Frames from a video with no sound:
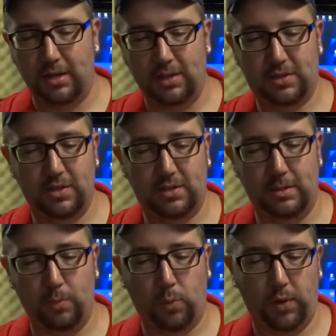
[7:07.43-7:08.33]
This
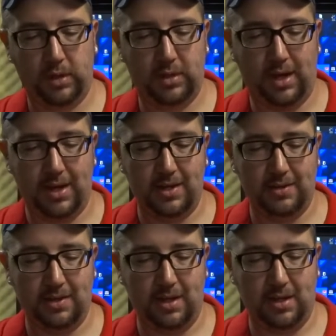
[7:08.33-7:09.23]
system worked
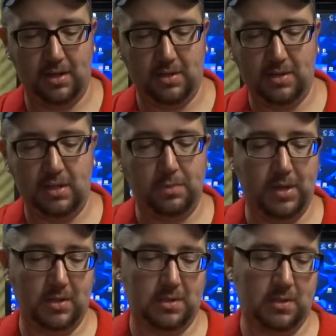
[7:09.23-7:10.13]
as a
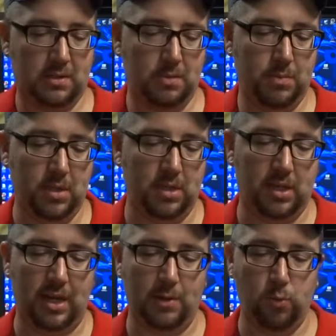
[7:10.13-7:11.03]
CD-based system.
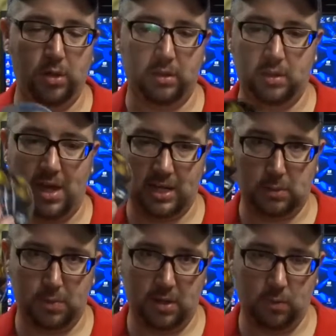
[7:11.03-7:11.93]
Came with
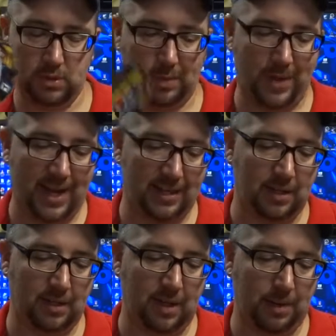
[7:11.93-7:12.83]
X-Men, was the
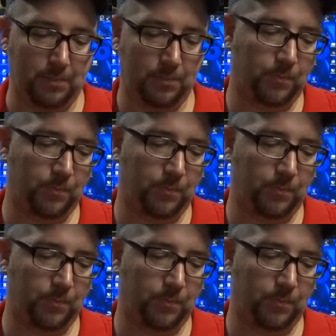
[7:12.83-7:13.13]
packing game.